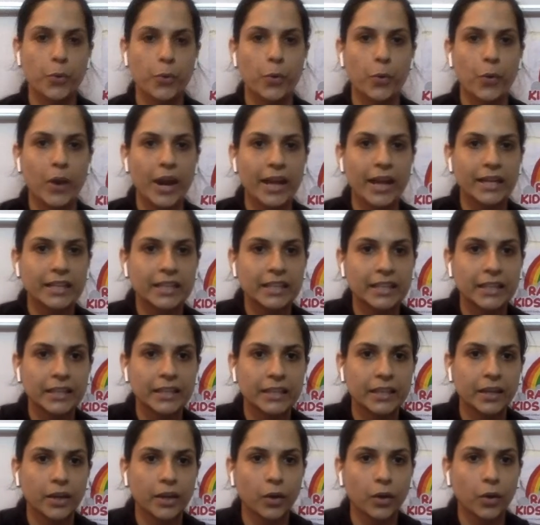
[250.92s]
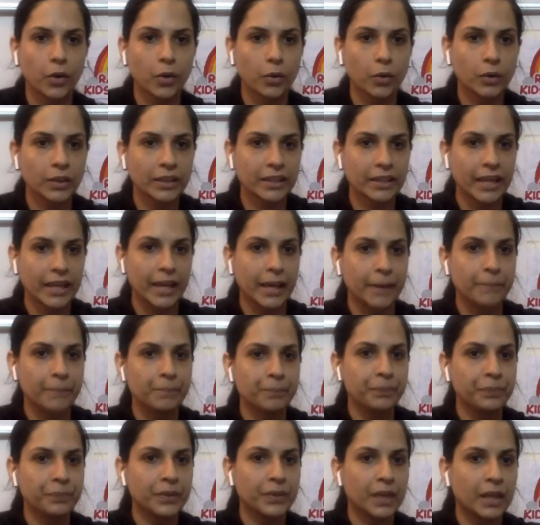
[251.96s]
ready. Okay.
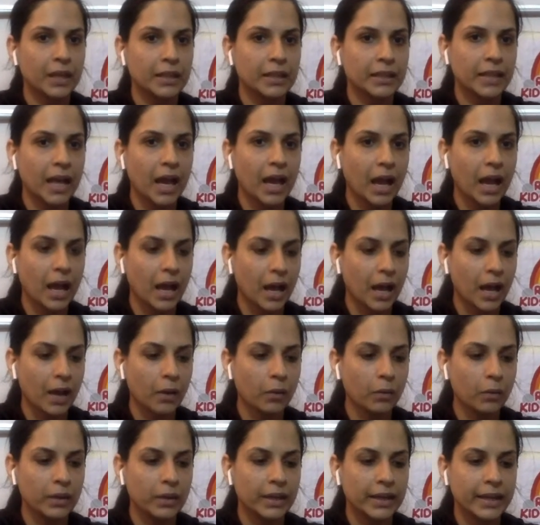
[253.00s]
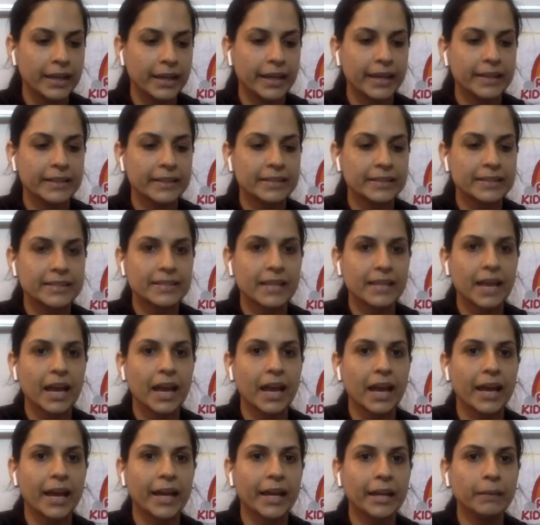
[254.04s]
Now it's
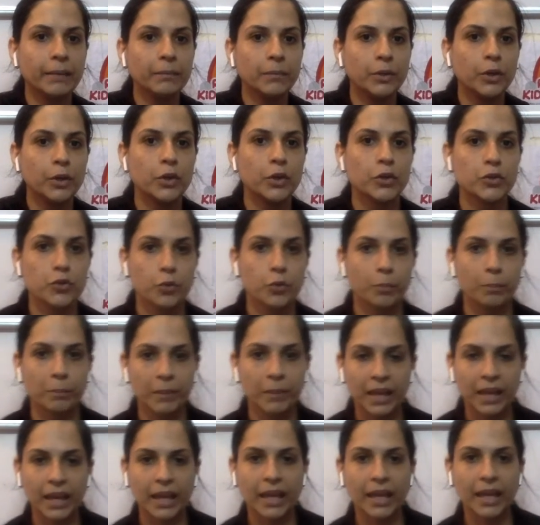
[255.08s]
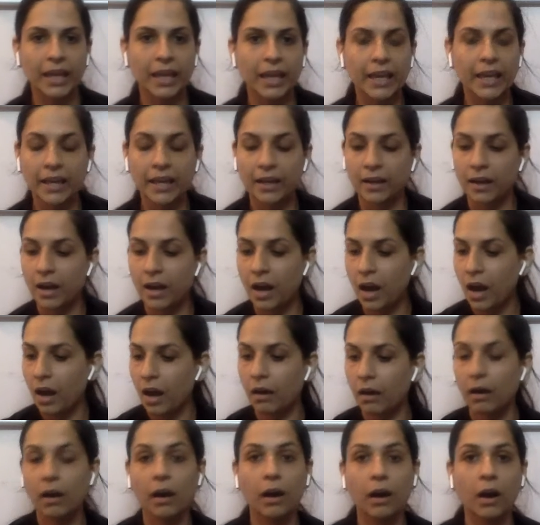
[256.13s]
time to make
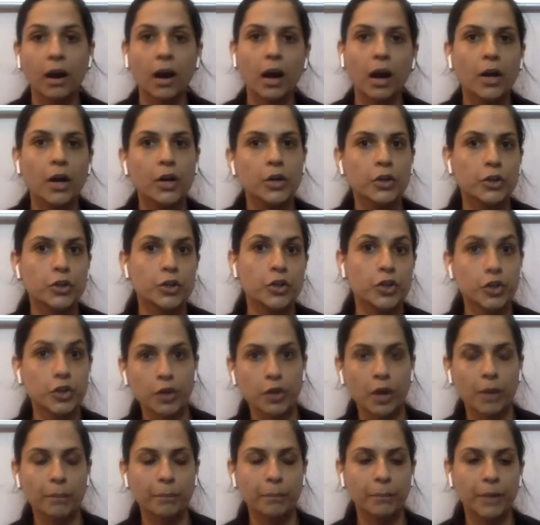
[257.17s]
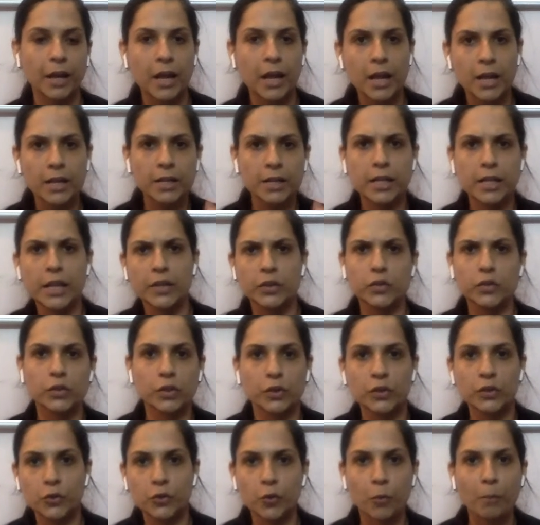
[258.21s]
a drum.
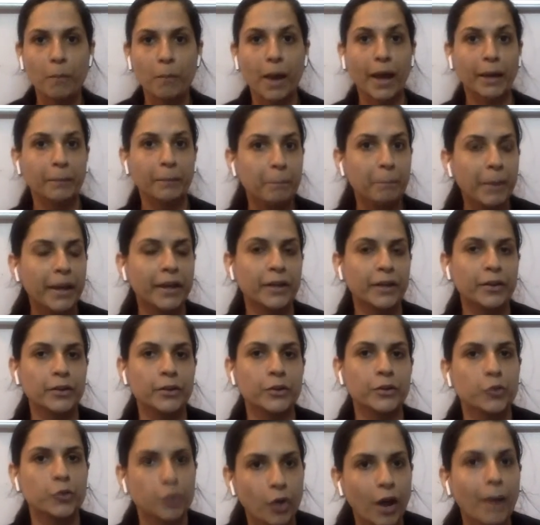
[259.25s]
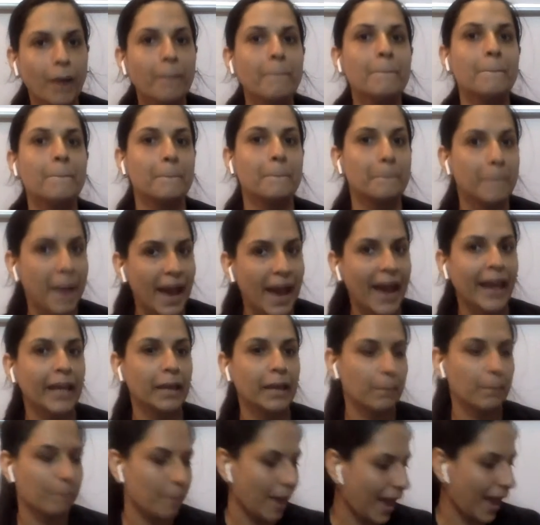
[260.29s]
Listen to my big drum.
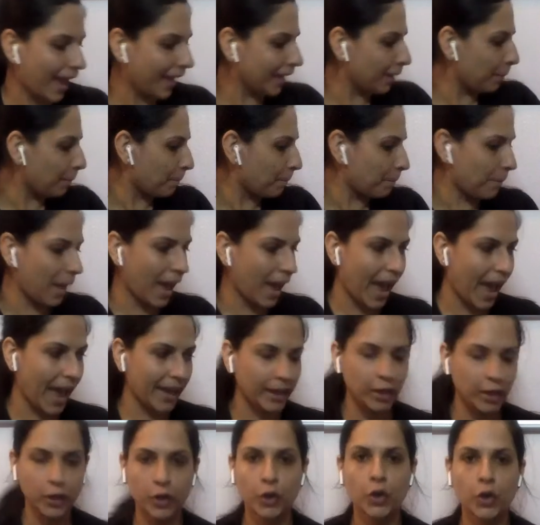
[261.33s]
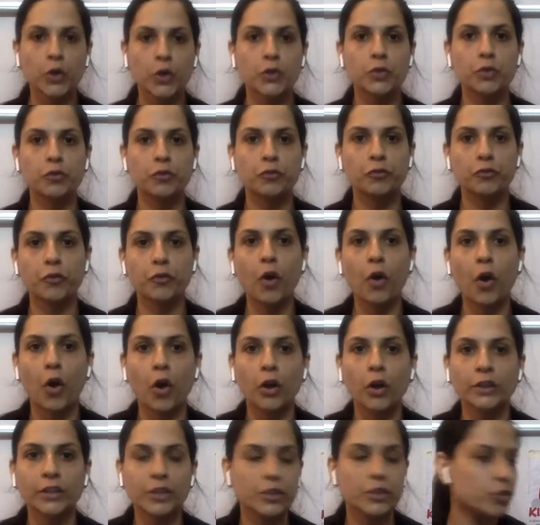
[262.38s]
Bang, bang, bang. So
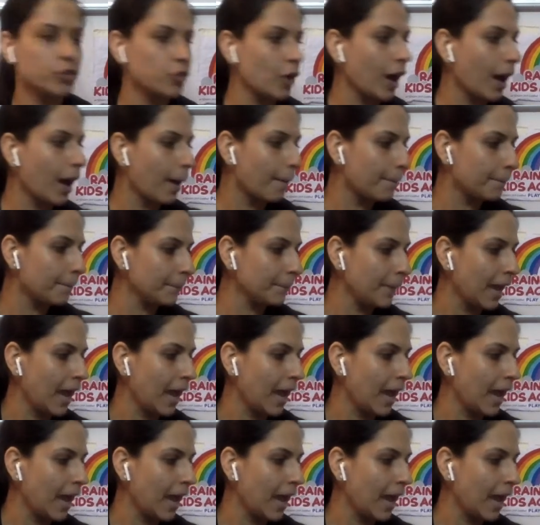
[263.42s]
for the drum,